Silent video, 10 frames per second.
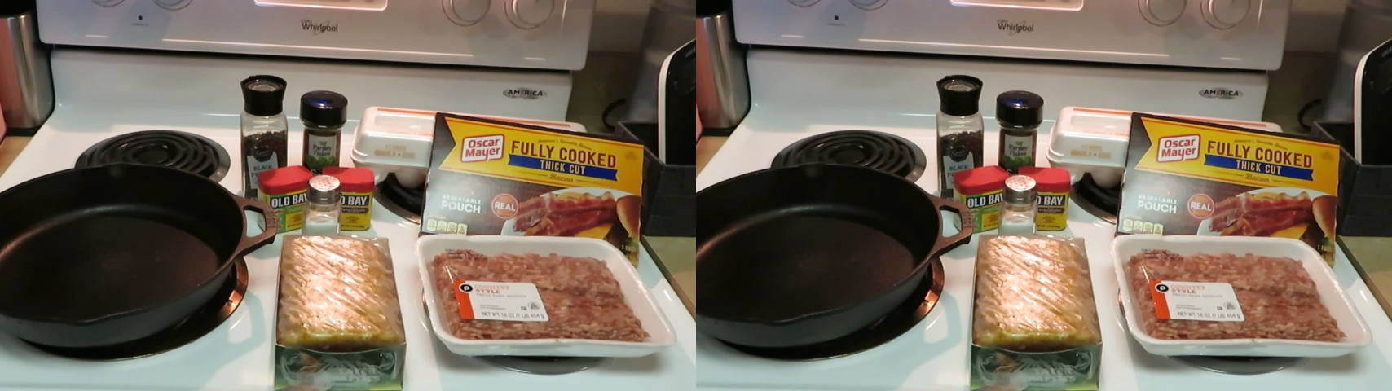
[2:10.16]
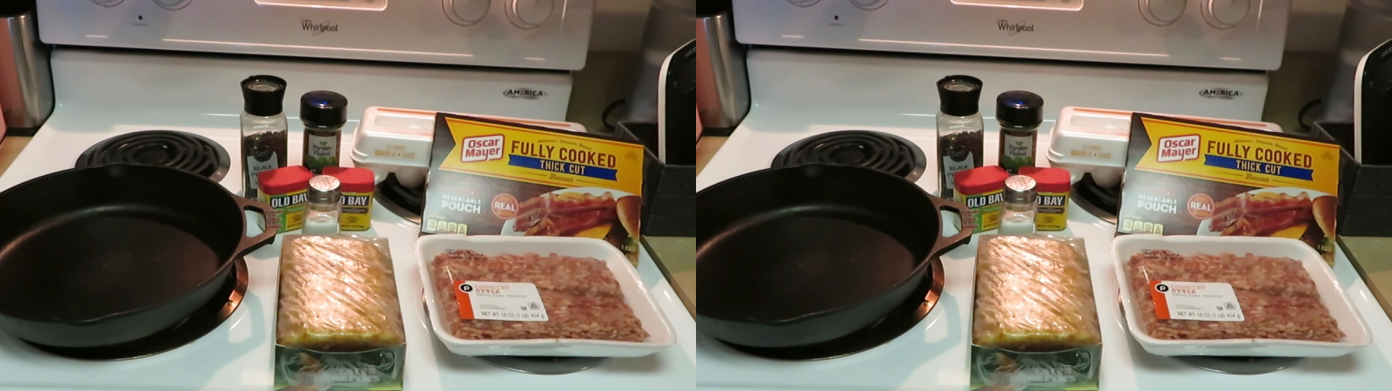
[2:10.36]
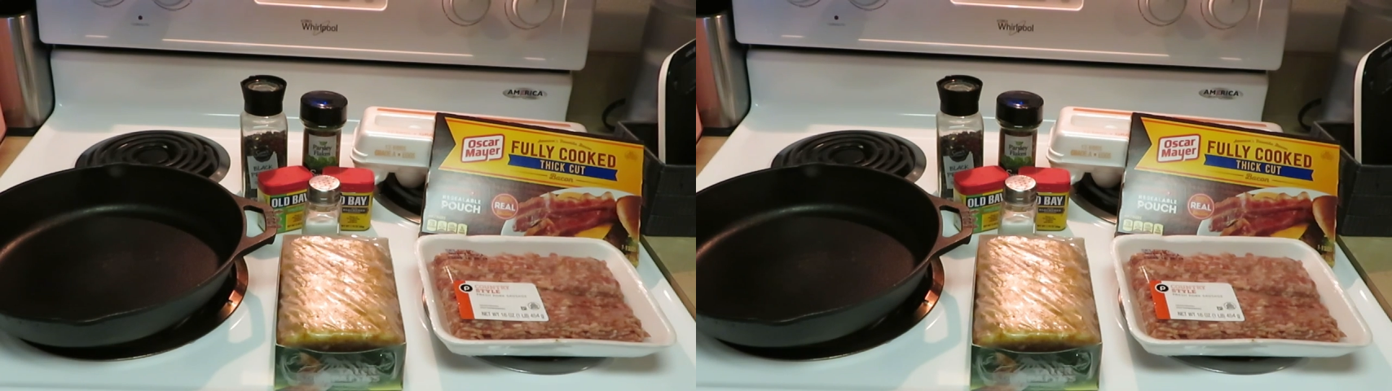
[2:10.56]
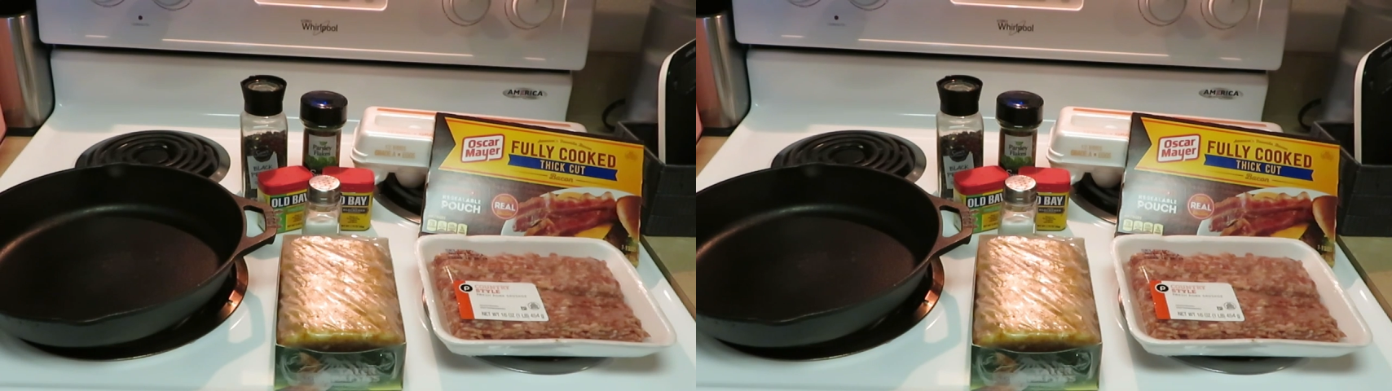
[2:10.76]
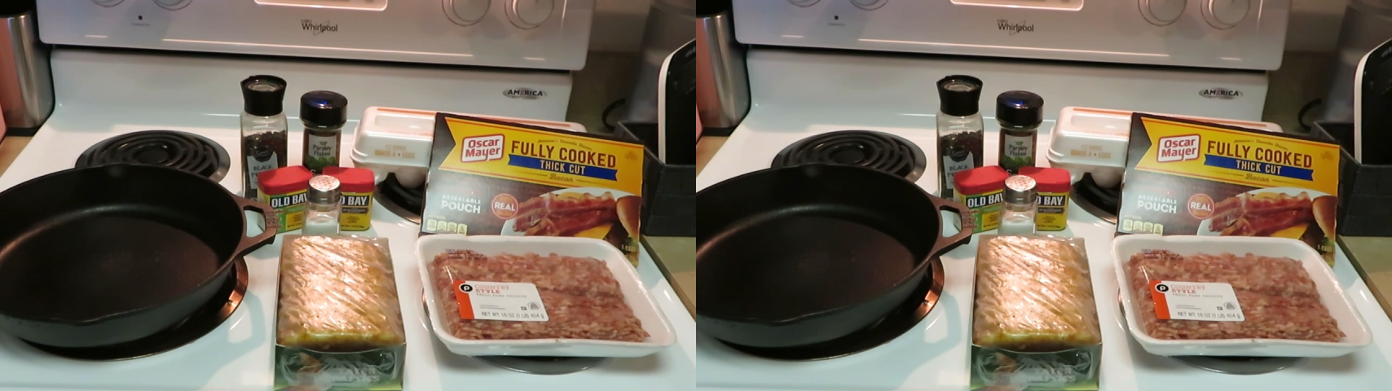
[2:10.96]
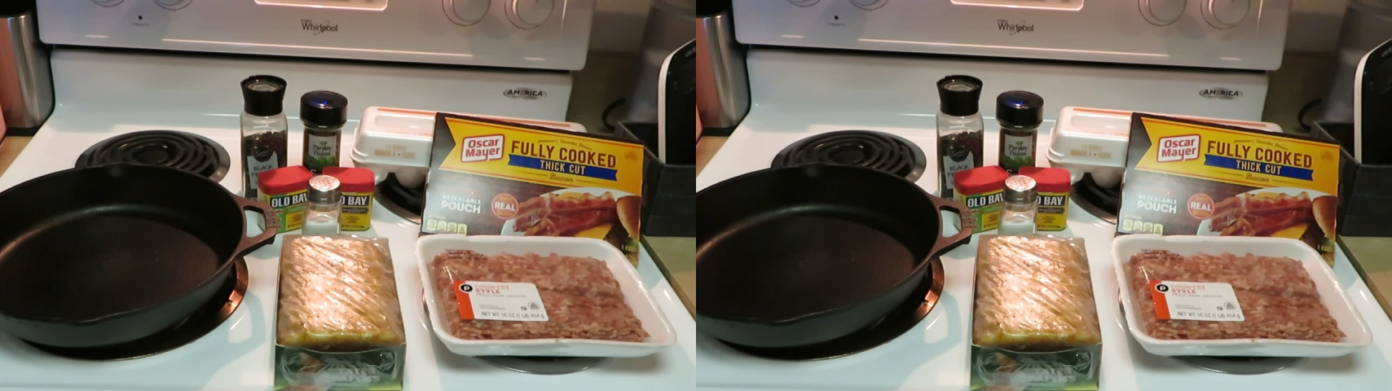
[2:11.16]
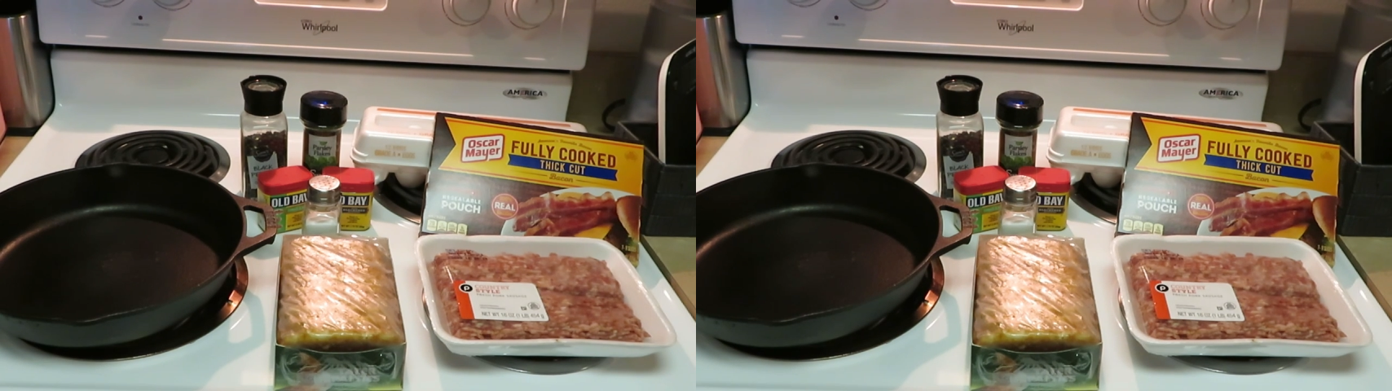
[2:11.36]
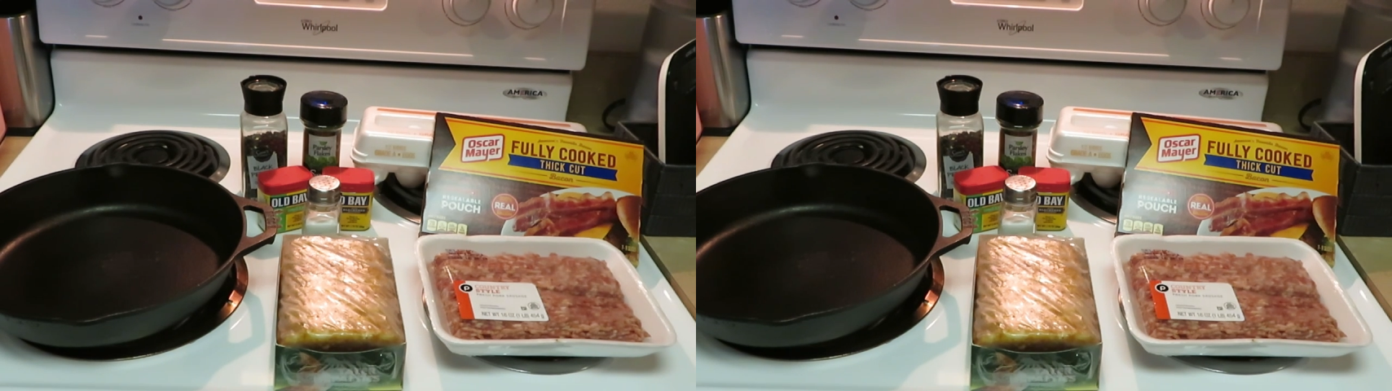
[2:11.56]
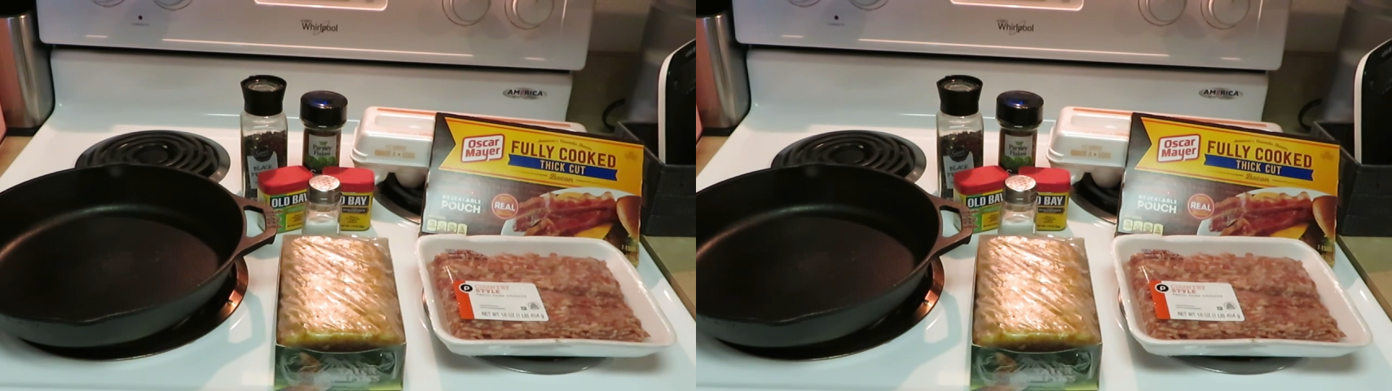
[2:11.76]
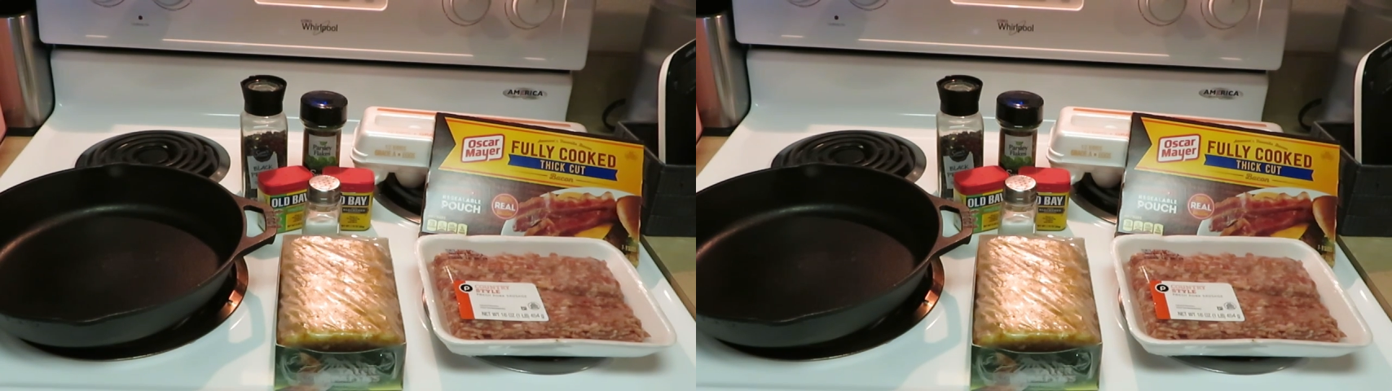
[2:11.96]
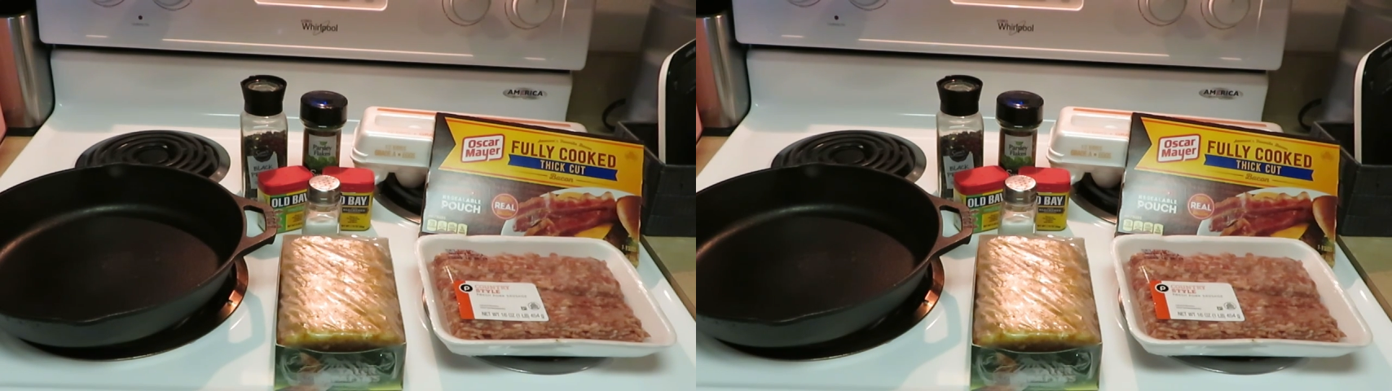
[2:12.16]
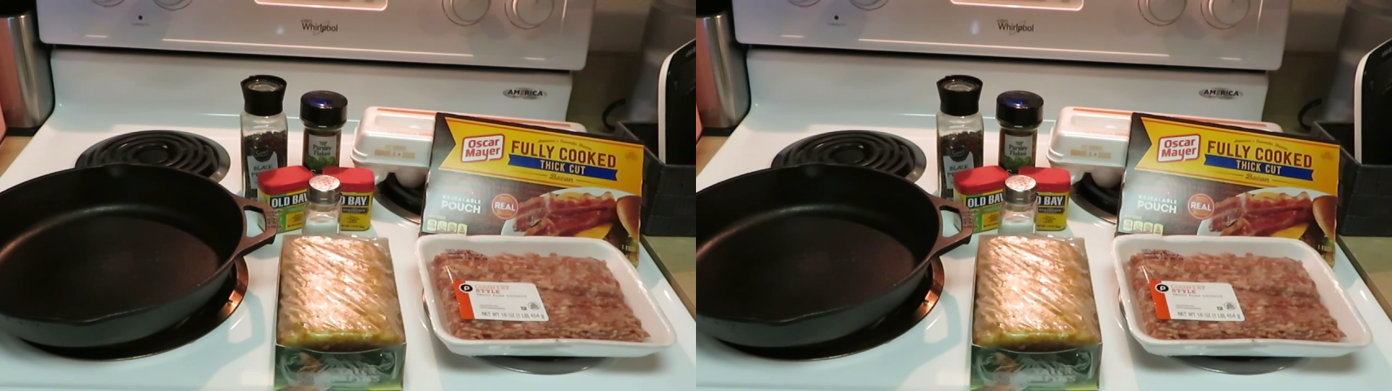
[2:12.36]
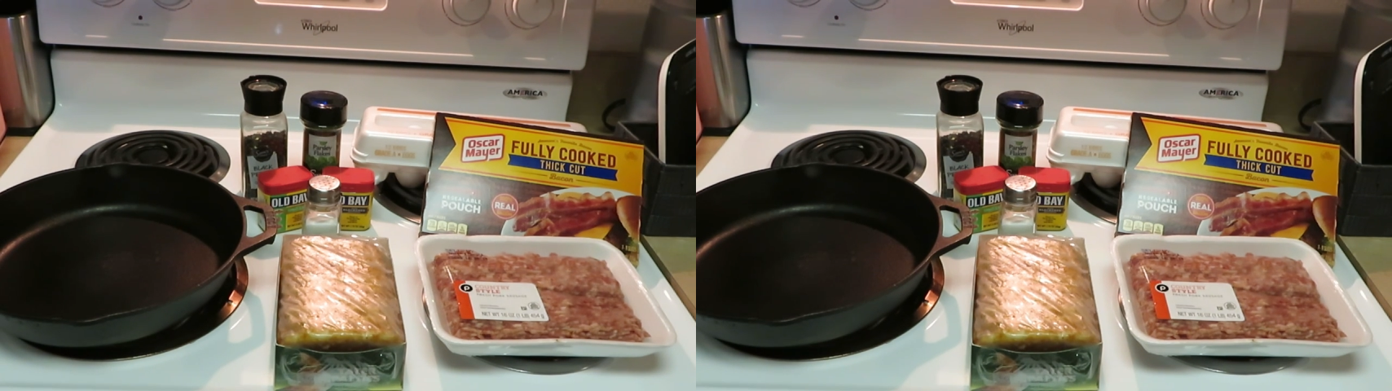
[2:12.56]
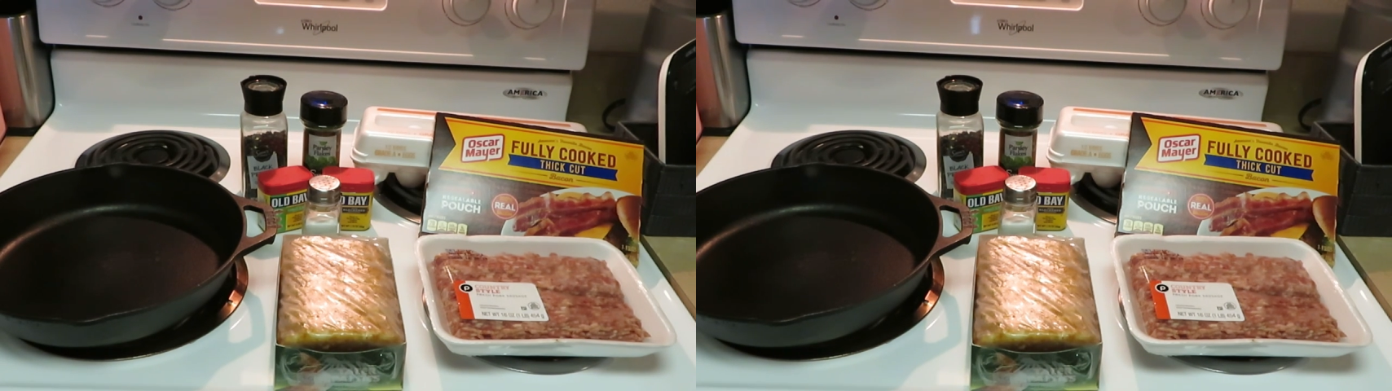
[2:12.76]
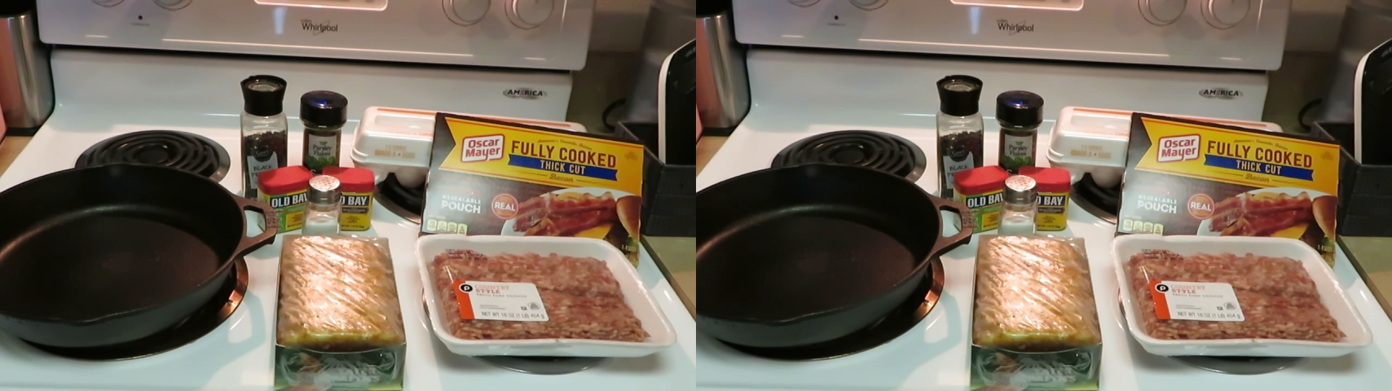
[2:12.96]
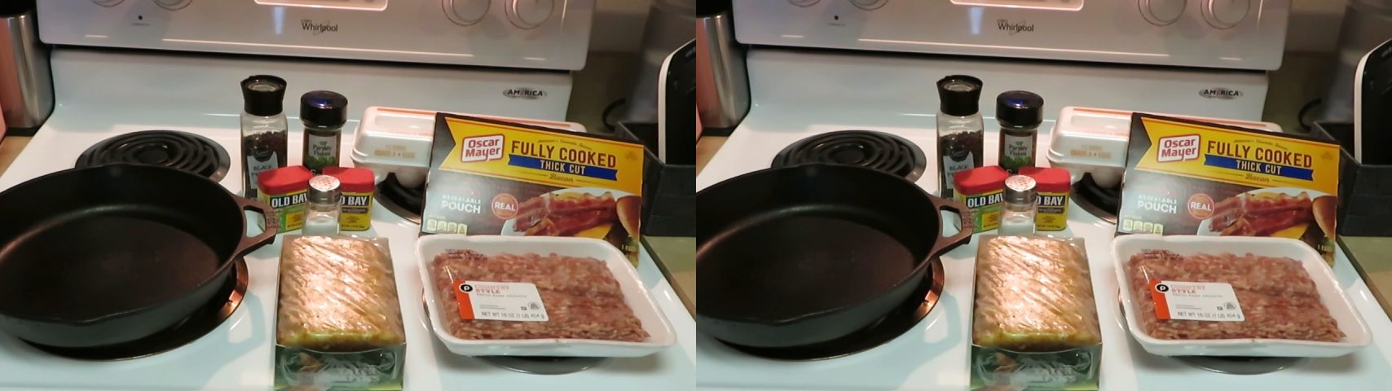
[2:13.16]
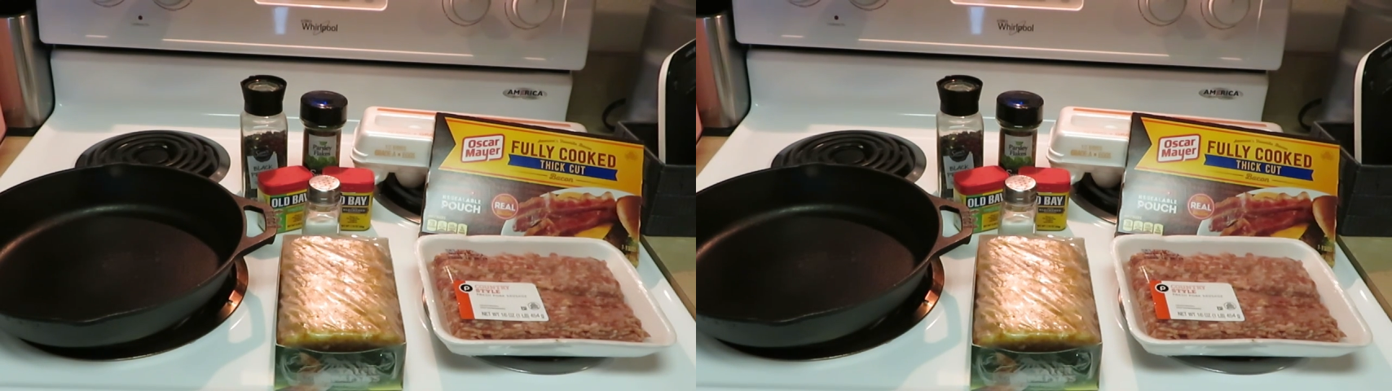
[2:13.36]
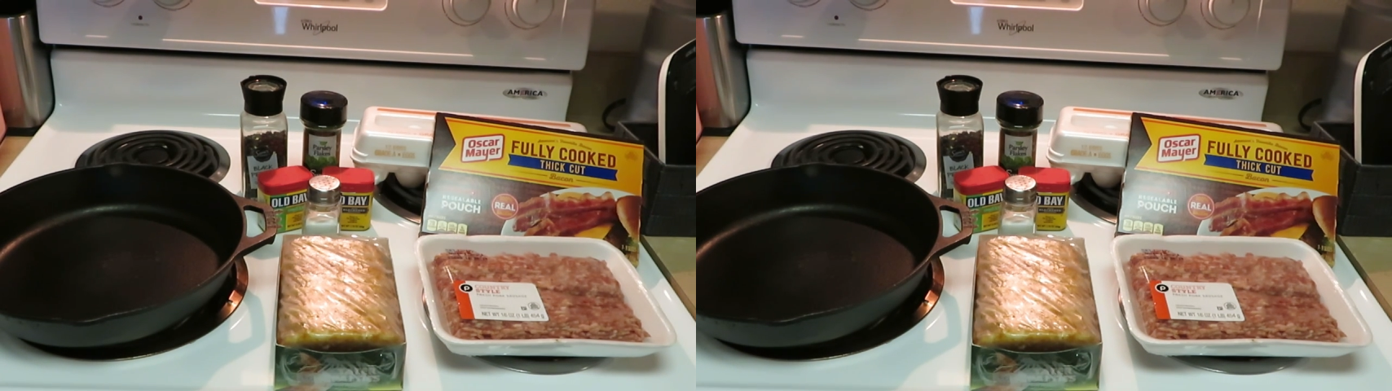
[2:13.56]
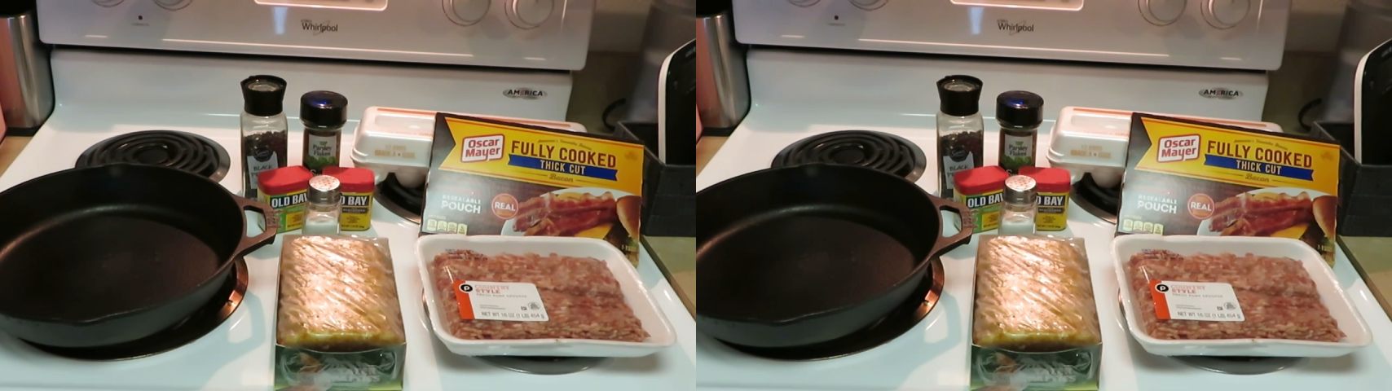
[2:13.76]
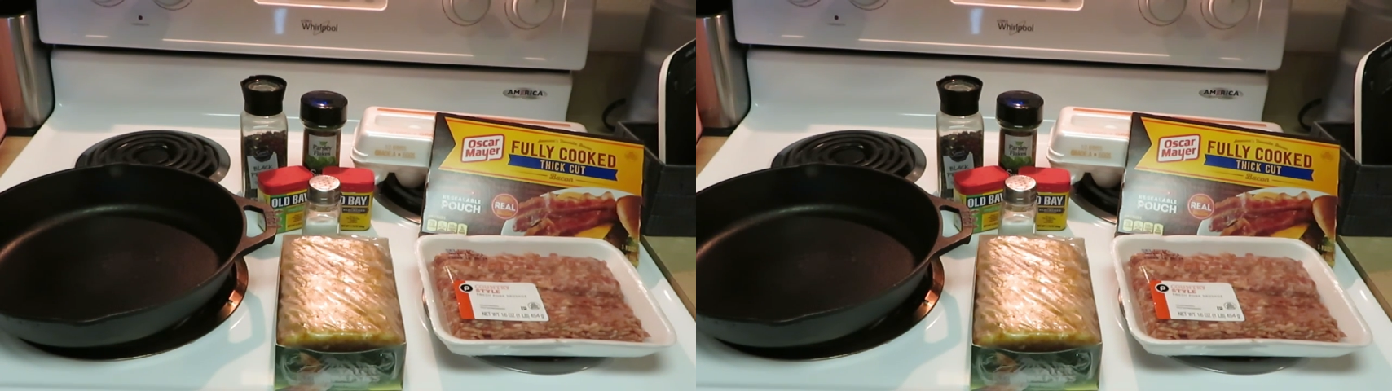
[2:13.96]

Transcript: Nobody's mouth can be seen.